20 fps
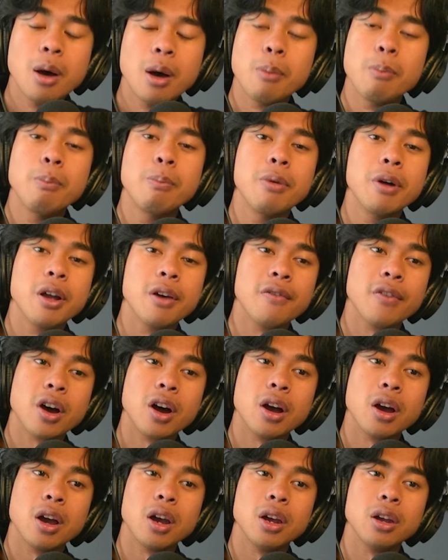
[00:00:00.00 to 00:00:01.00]
But if
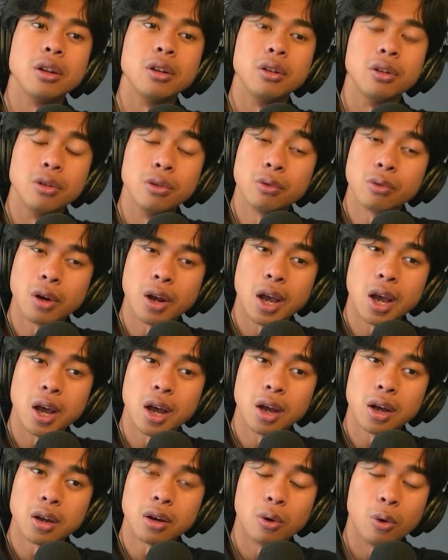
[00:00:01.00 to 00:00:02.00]
I do
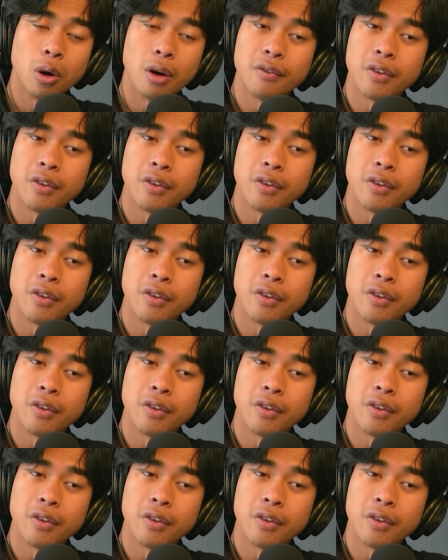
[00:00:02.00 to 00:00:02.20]
react, or if